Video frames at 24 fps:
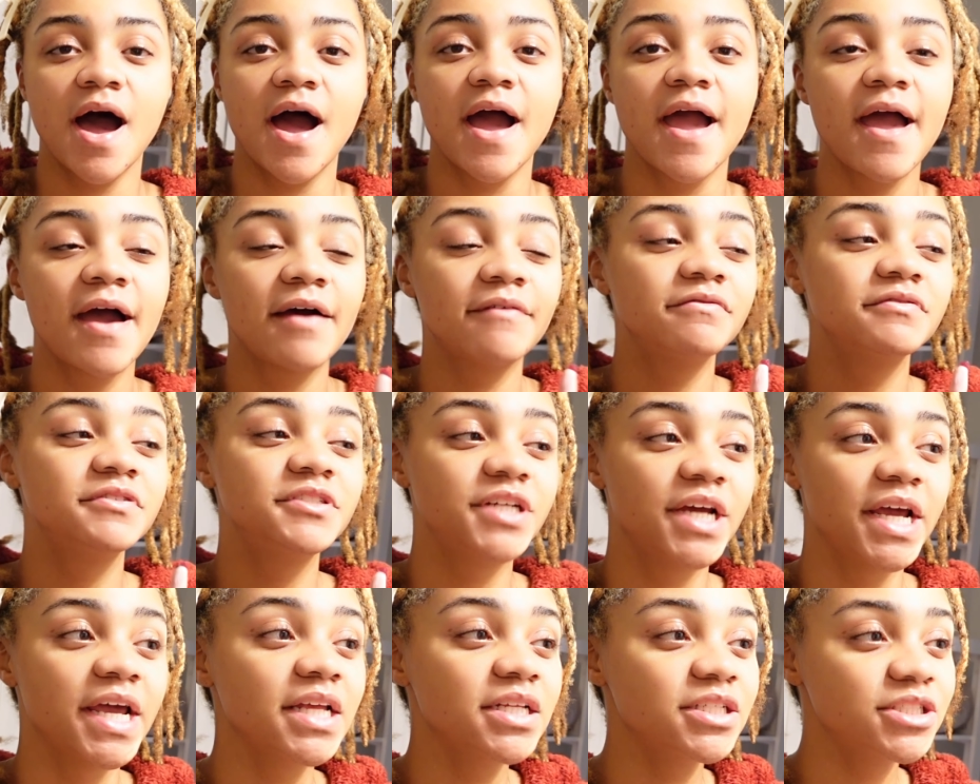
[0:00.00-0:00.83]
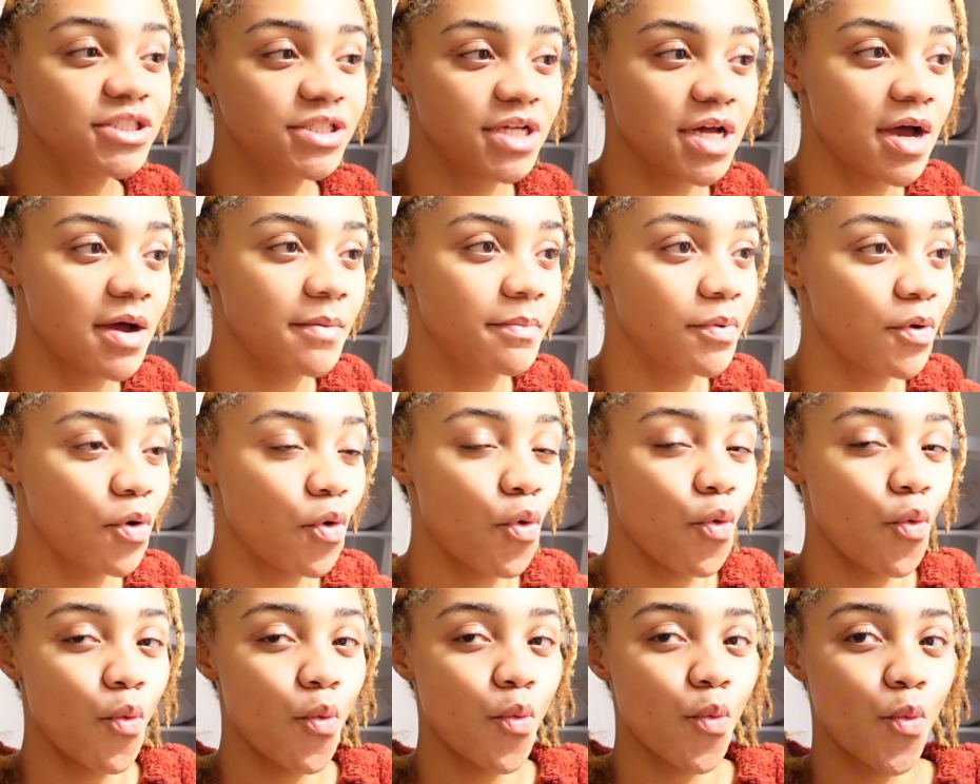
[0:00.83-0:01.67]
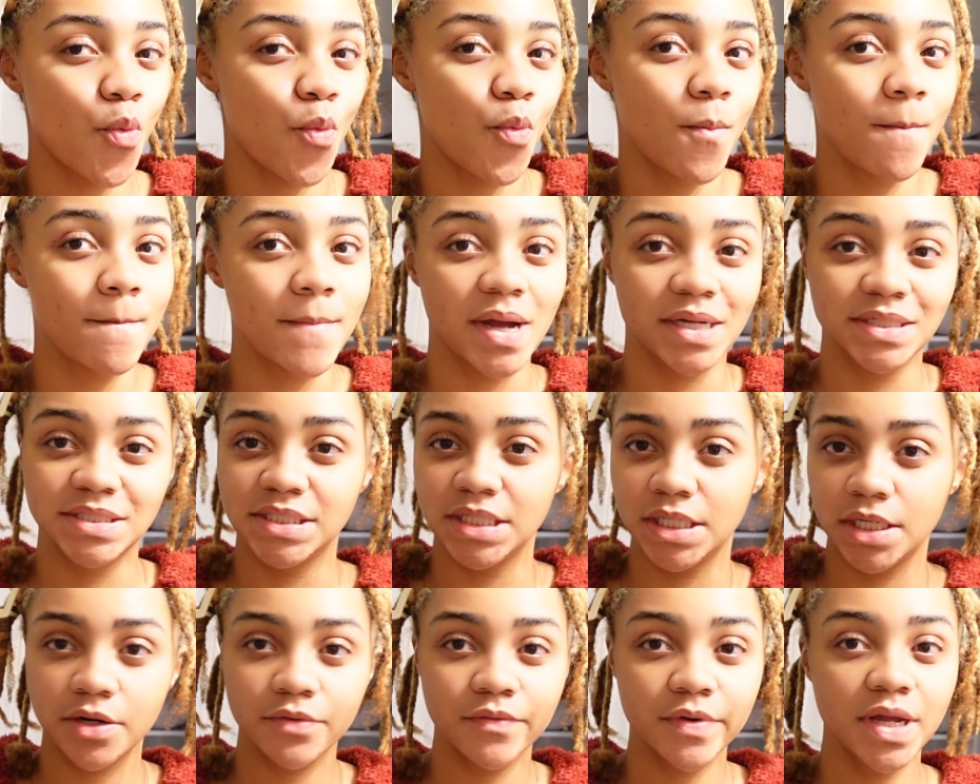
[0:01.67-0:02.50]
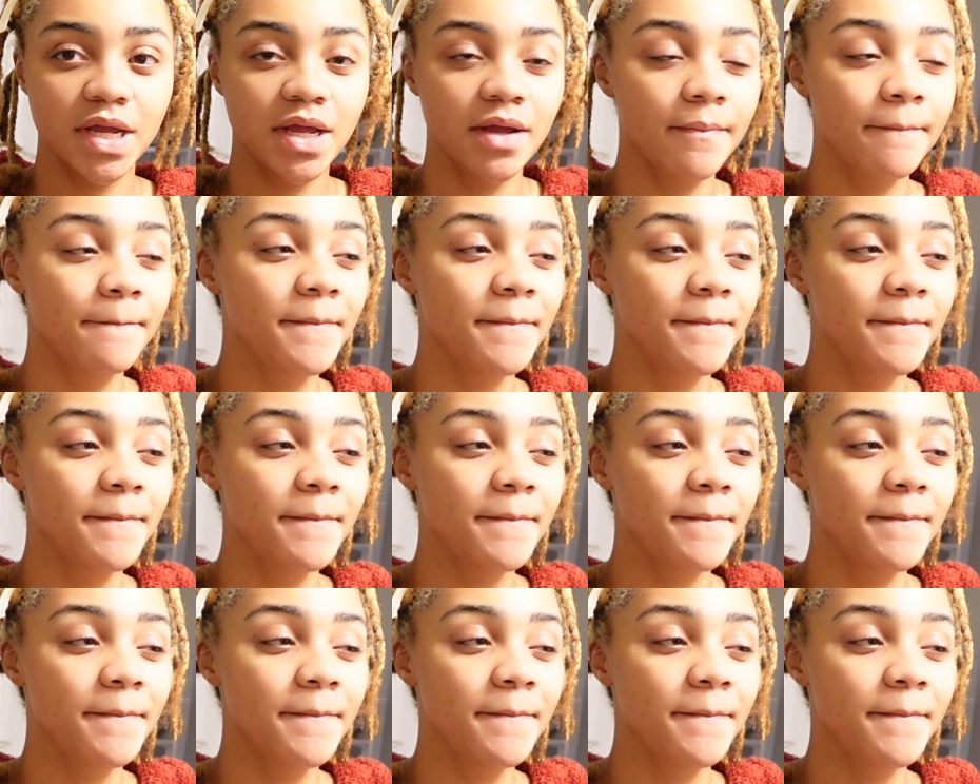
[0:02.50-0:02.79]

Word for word: I have changed up my scenery